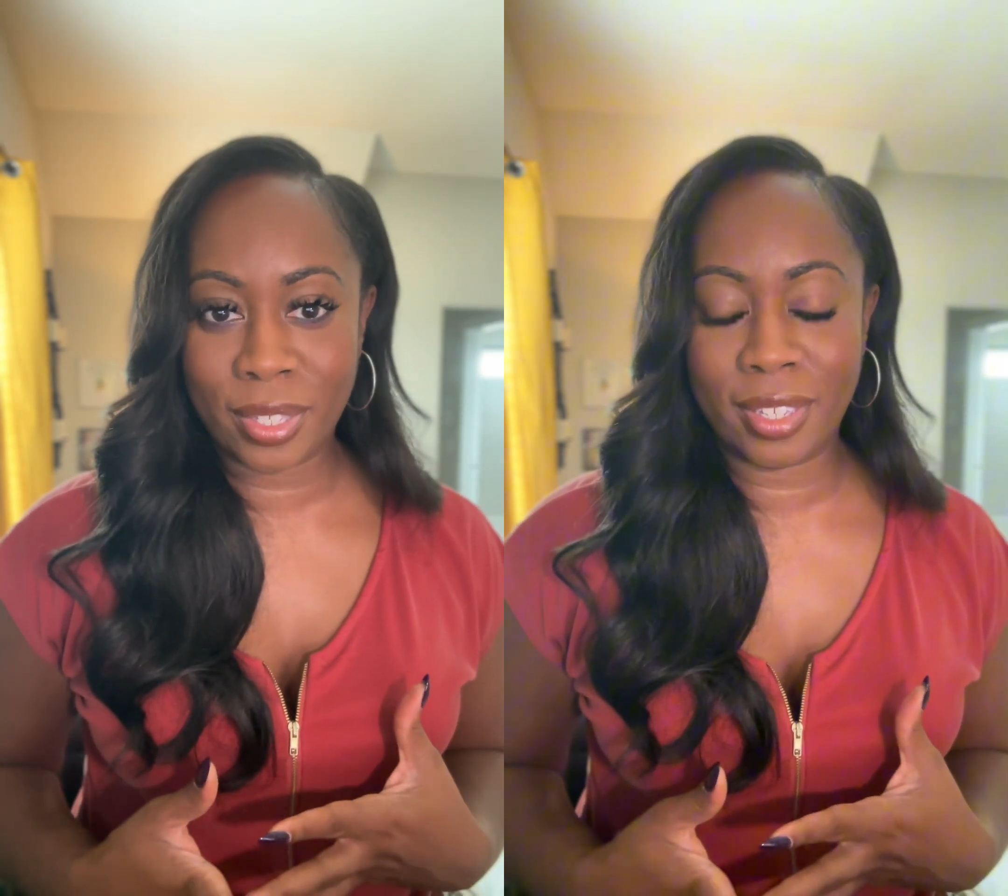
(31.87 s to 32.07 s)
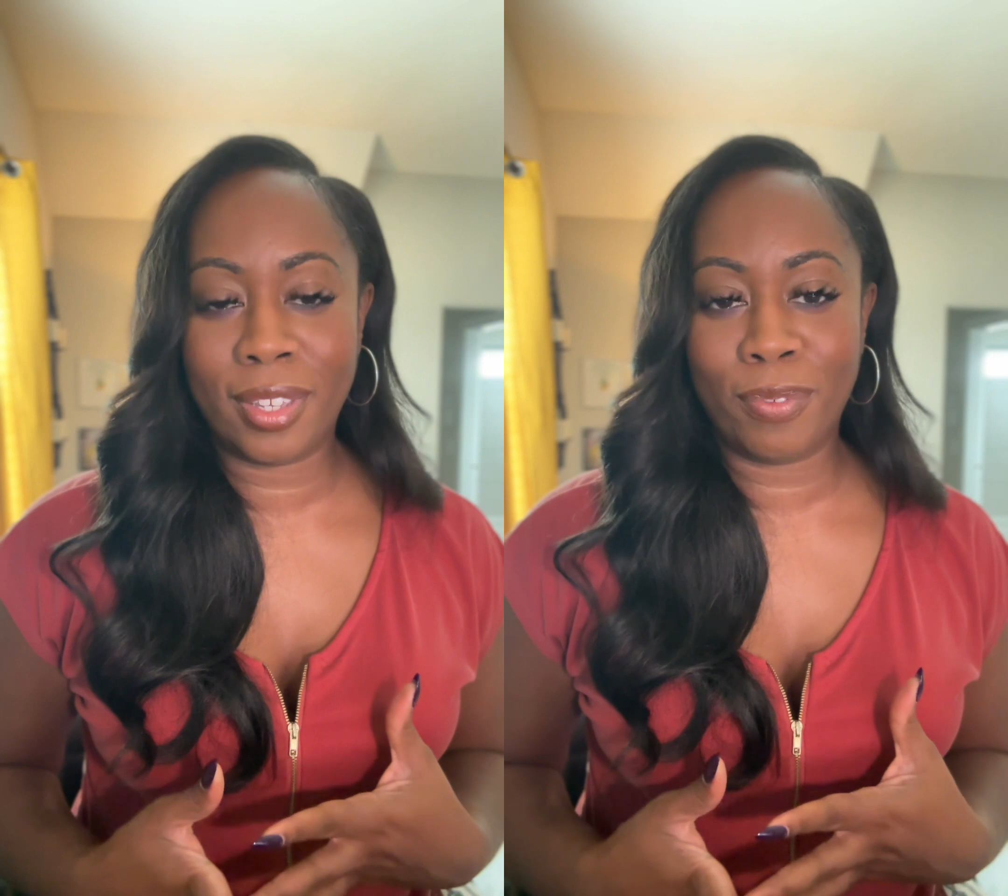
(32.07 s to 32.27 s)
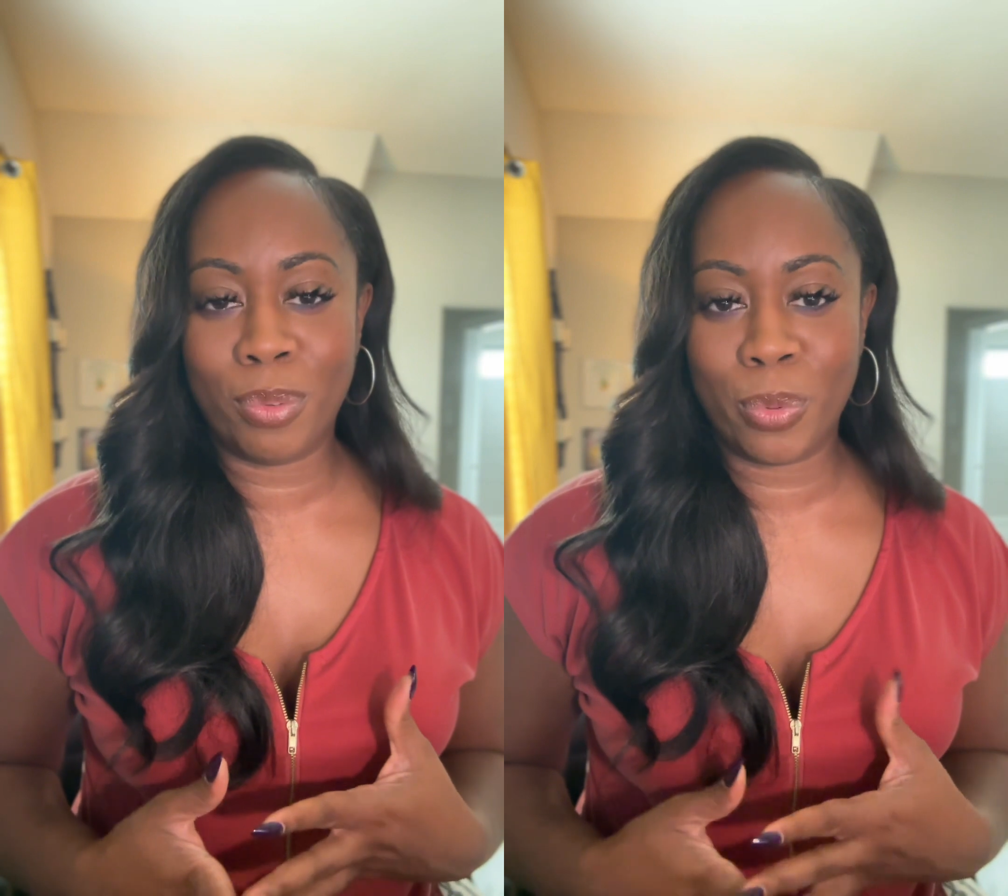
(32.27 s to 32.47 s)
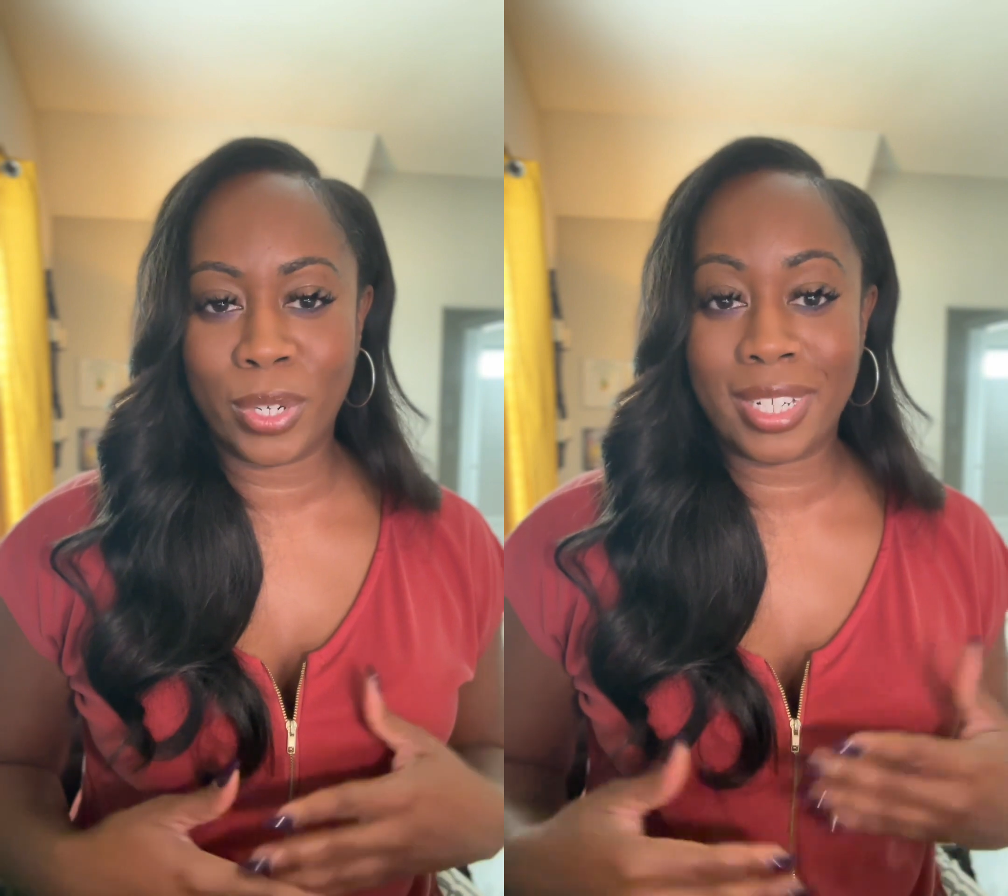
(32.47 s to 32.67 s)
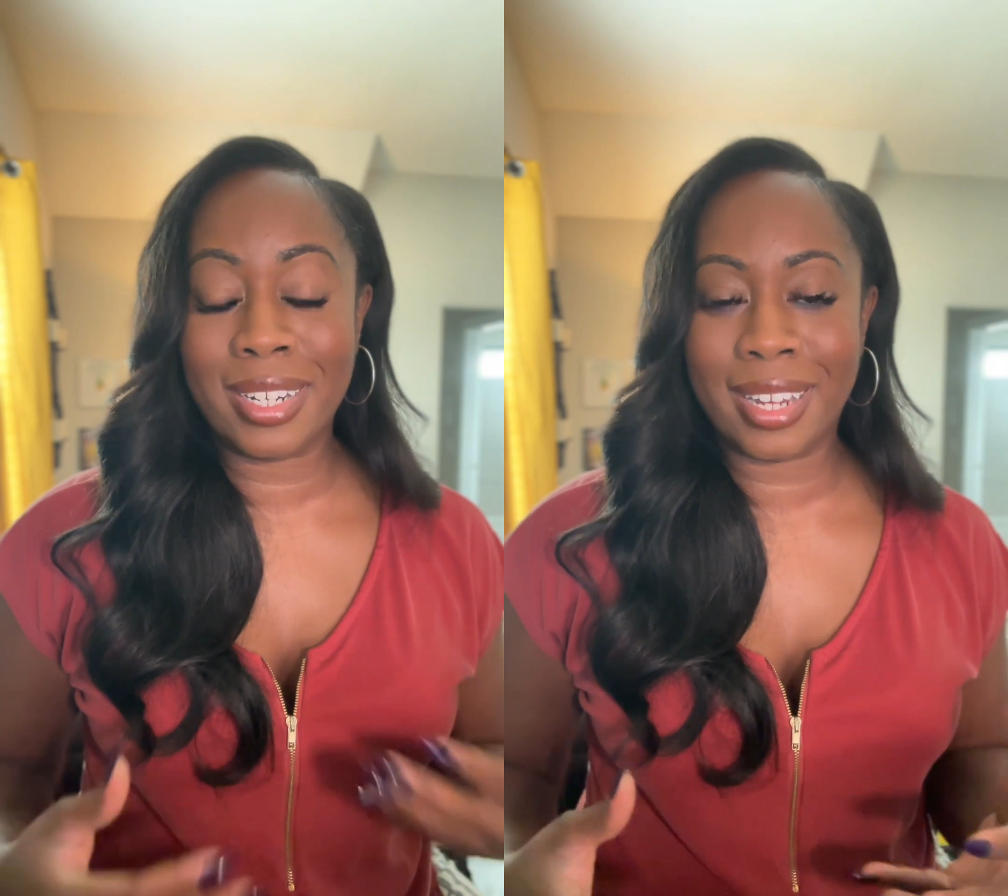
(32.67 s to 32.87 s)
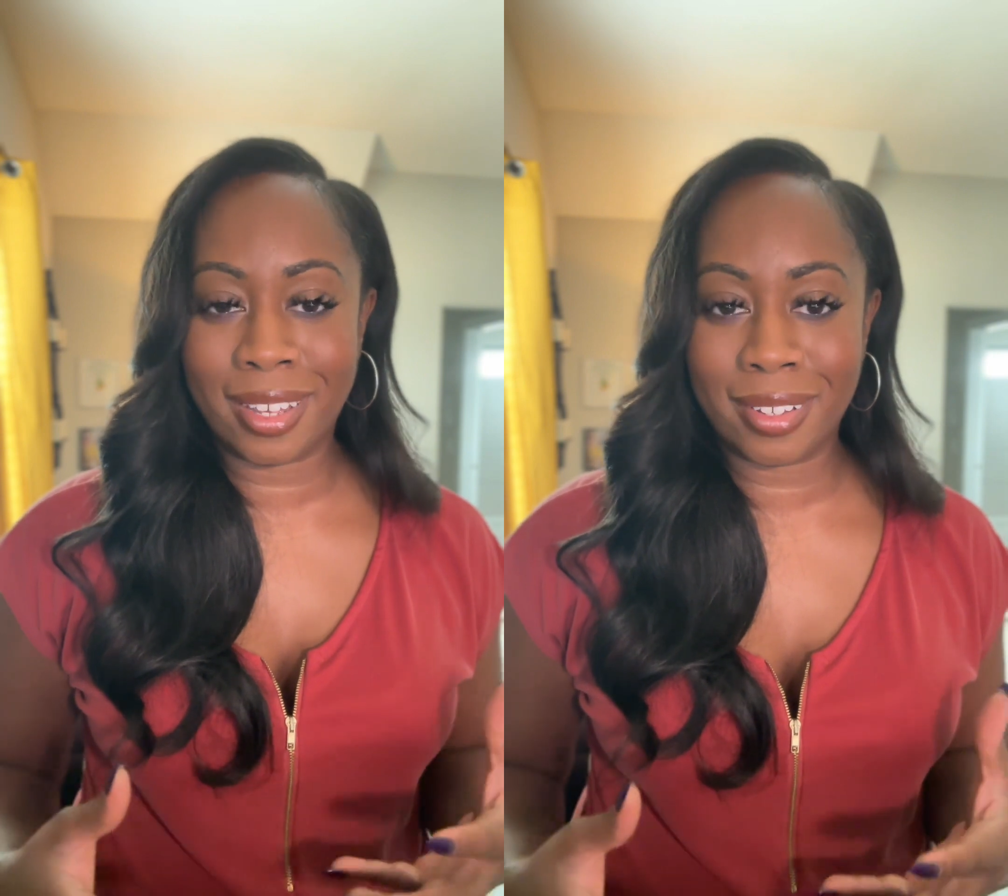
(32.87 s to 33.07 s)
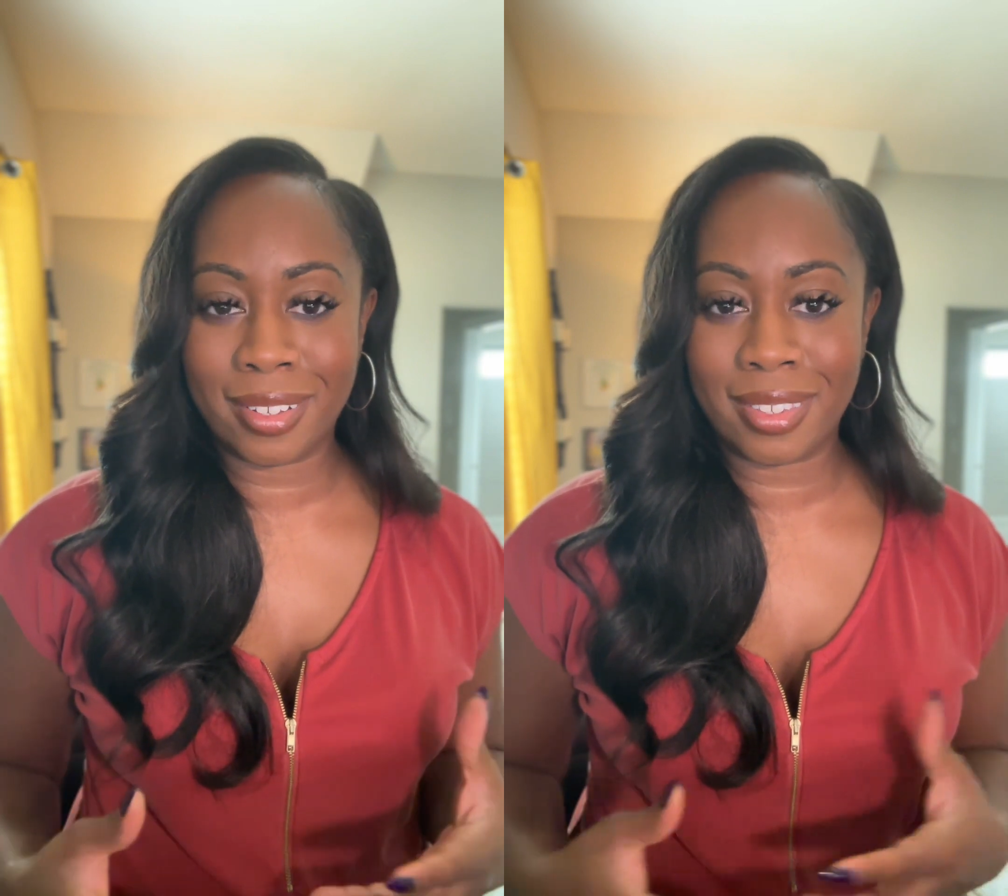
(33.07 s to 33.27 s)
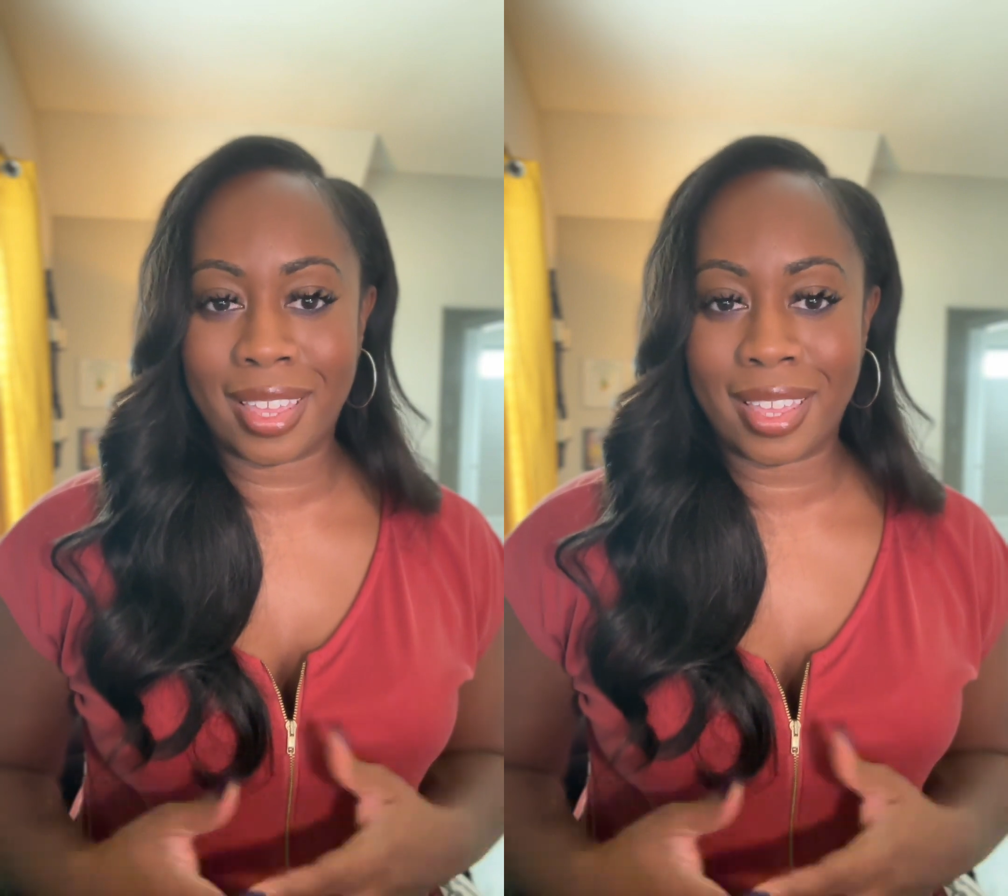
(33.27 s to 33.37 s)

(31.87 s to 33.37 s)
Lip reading: to give you more details